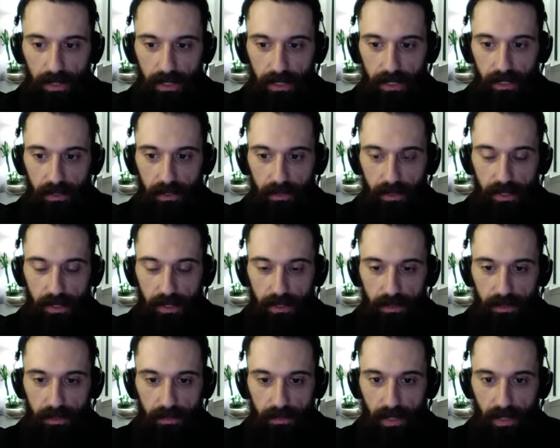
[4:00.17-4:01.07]
and
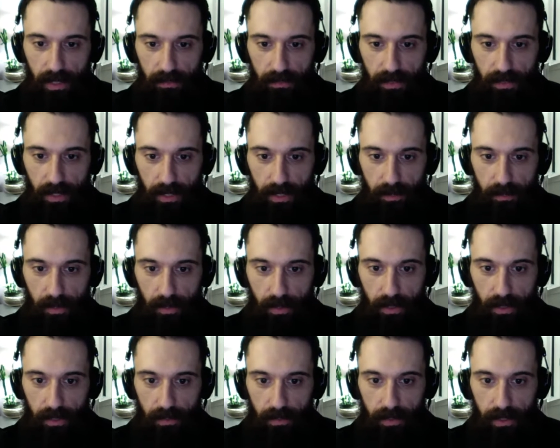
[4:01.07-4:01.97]
I feel like
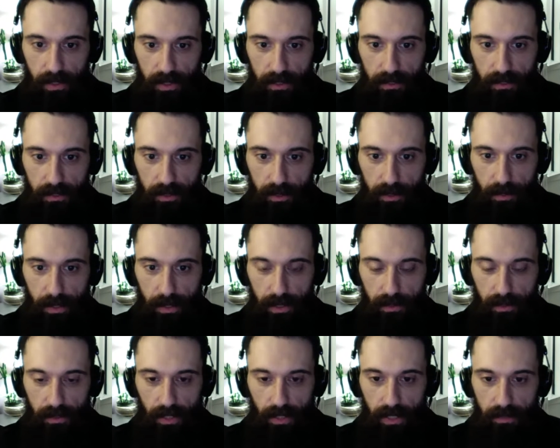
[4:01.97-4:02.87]
more of a superhero
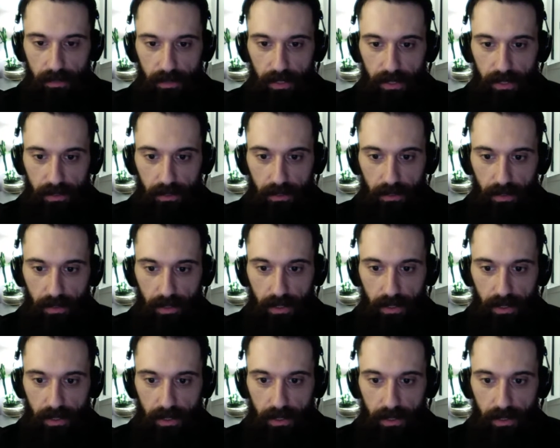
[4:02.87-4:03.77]
sci-fi
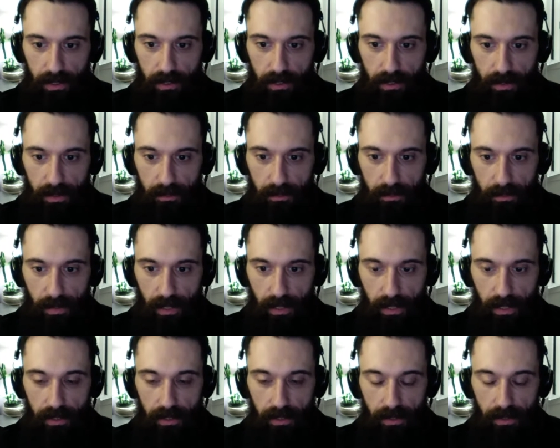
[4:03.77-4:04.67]
story,
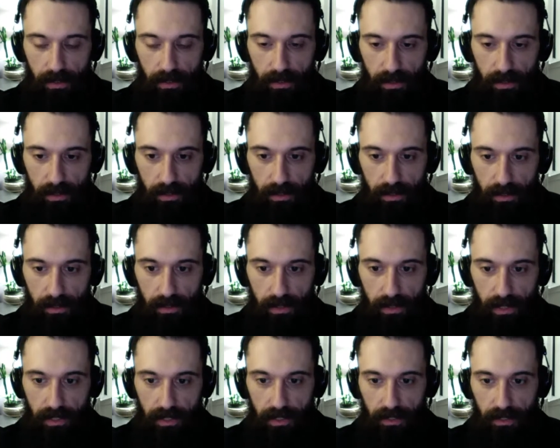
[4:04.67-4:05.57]
but
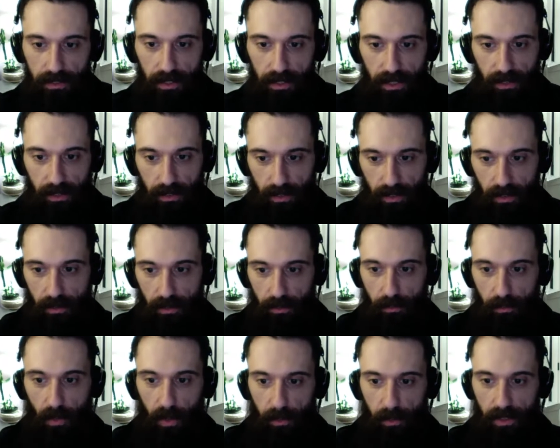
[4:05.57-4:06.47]
there's like little
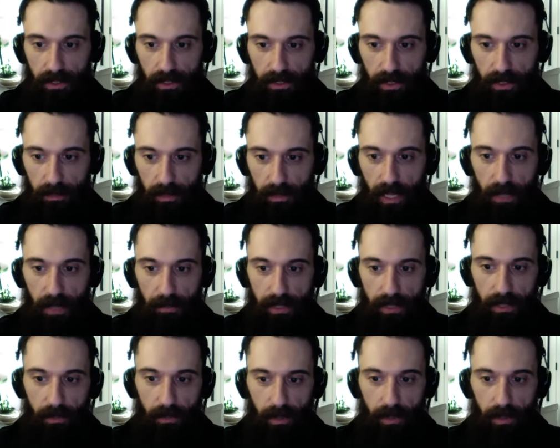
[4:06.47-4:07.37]
moments that pop
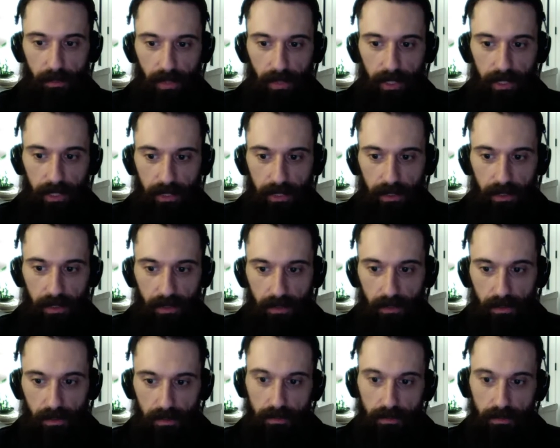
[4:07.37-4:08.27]
in where I'm like,
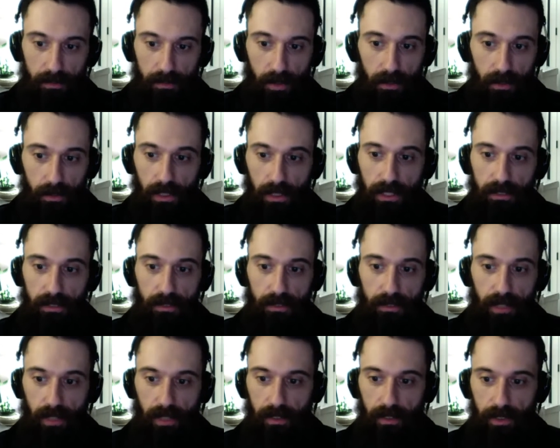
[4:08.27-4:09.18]
ooh, that's
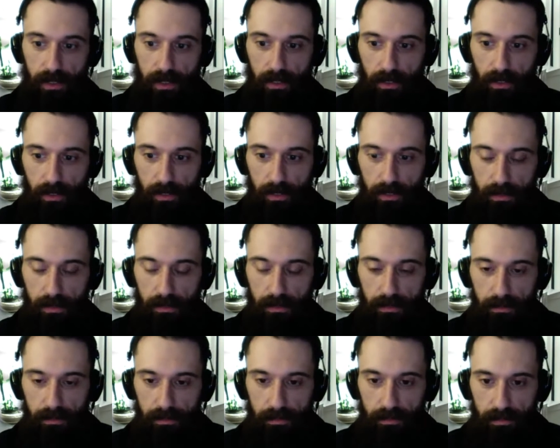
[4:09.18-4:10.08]
scary, or
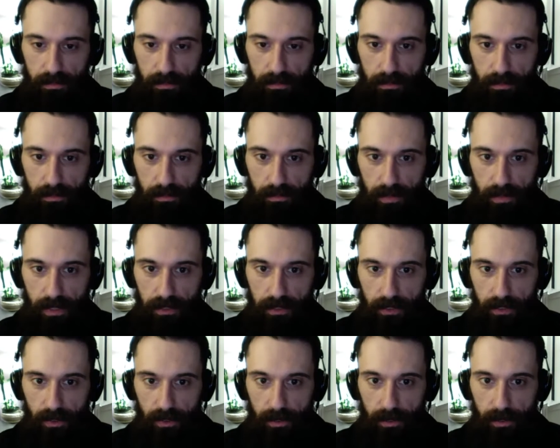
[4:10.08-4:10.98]
that's
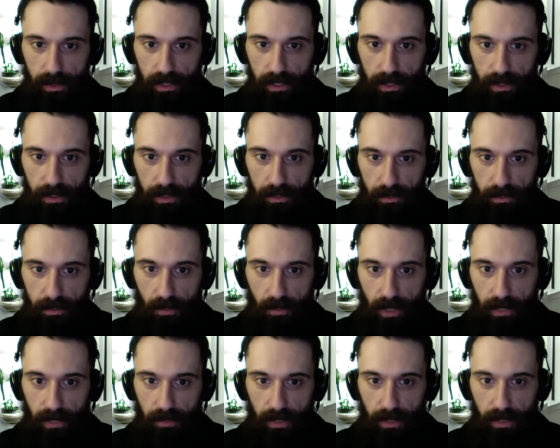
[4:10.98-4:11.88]
creepy, or
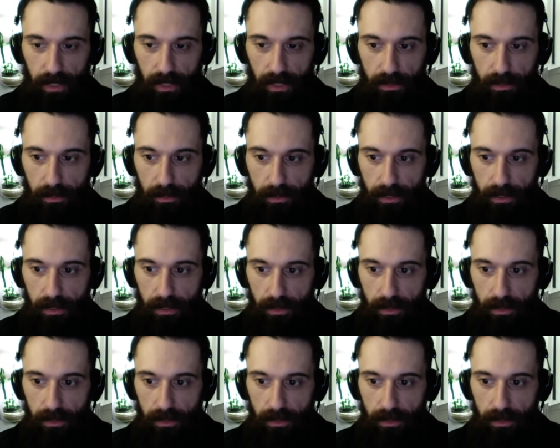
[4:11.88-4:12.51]
whatever the case may be.